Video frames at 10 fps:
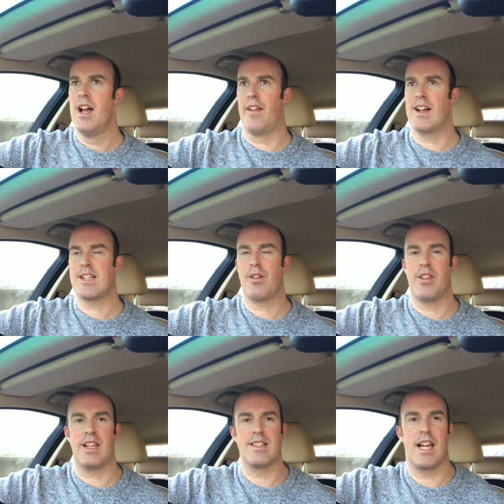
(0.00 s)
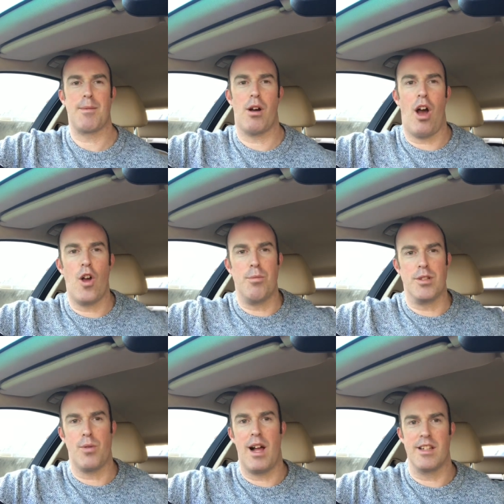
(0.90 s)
And that's everything he's saying about hope as well,